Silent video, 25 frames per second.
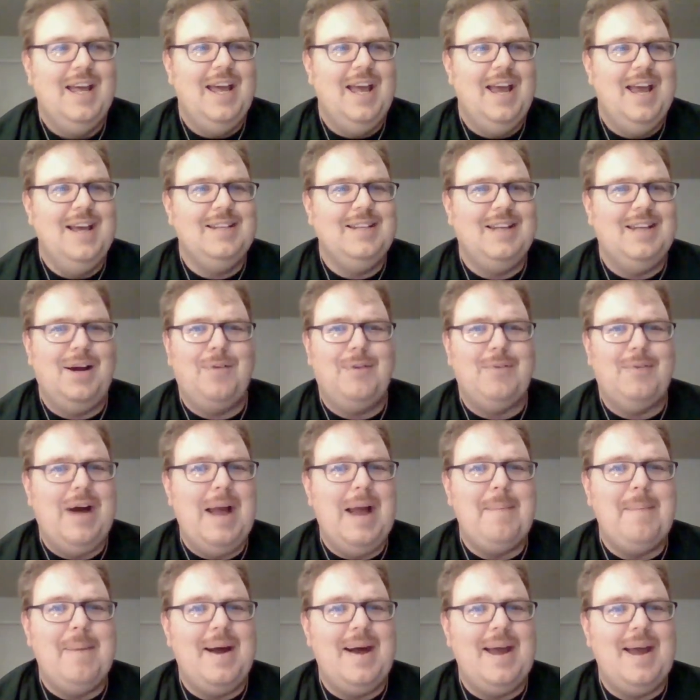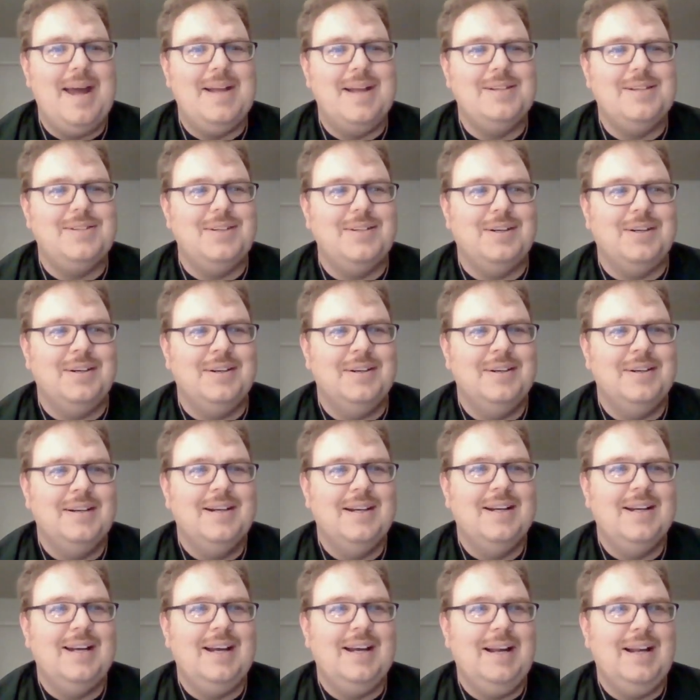He's like, why am I Enter?
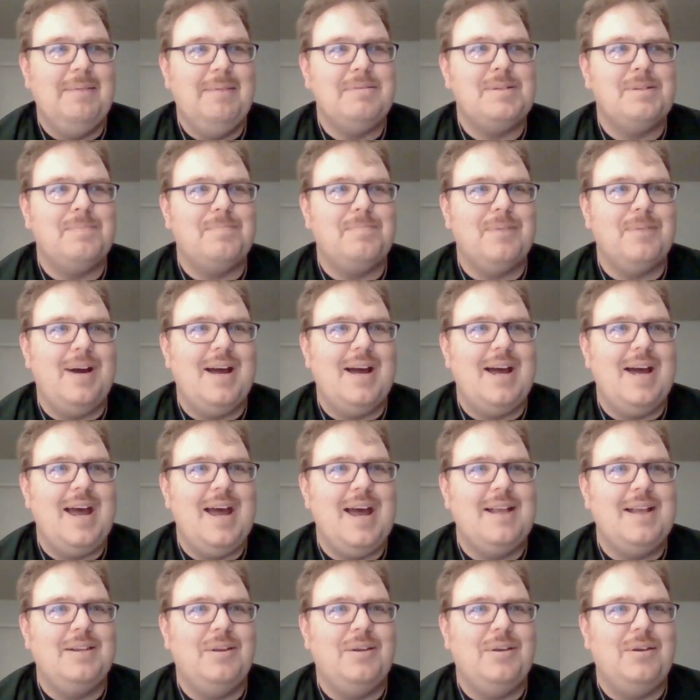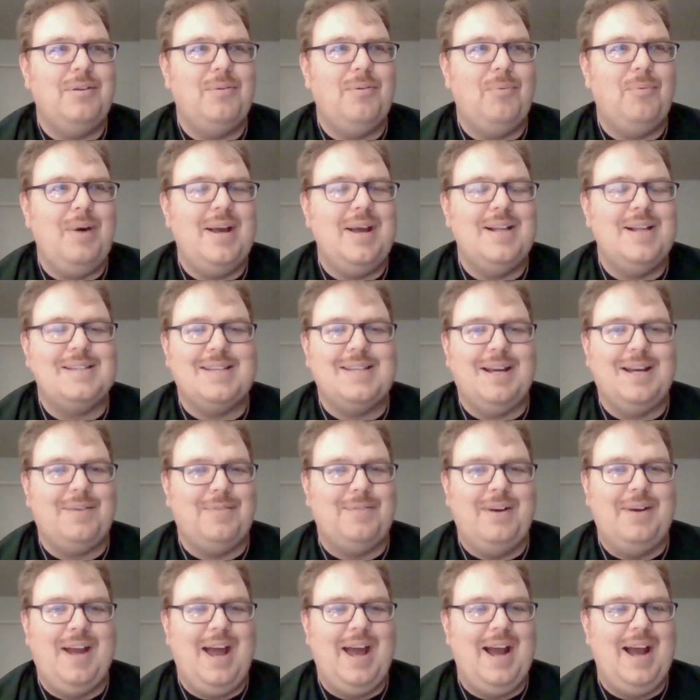I'm surprised. And the, the way it's like
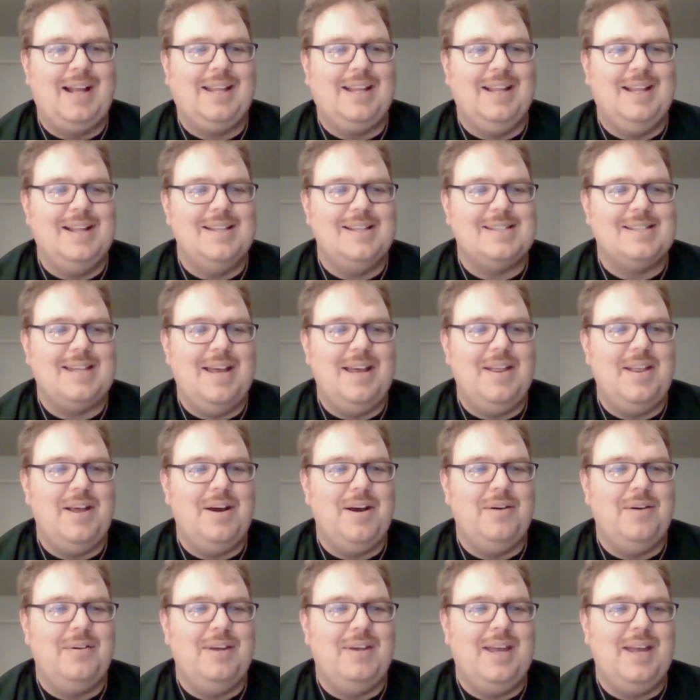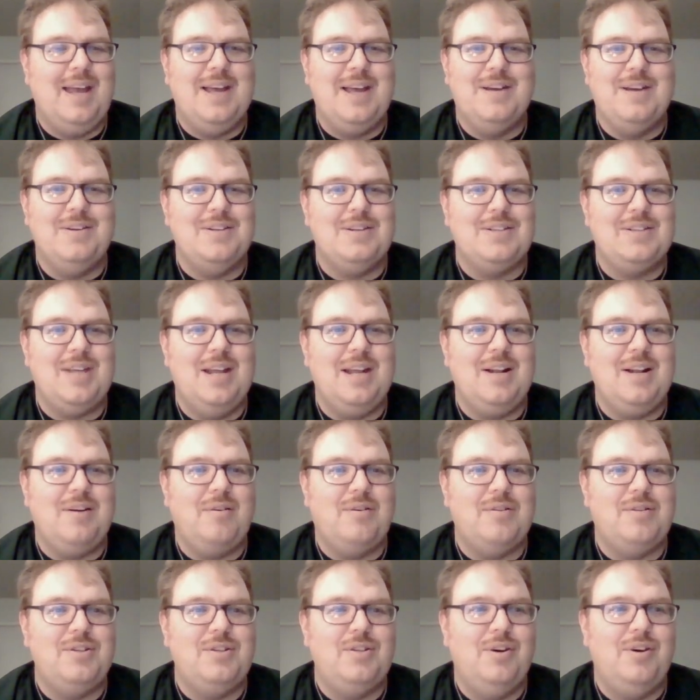reacting to this, and, oh, yeah, and of
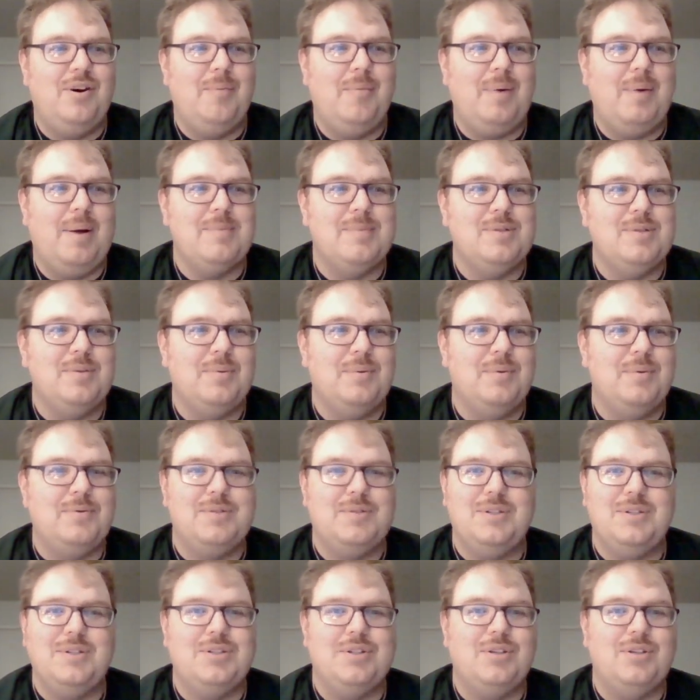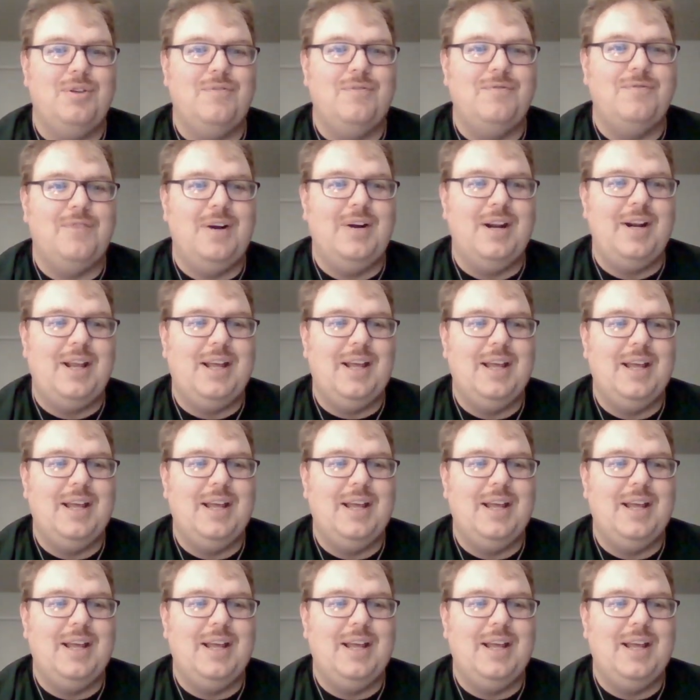course, Yoko becomes Himuru is so funny.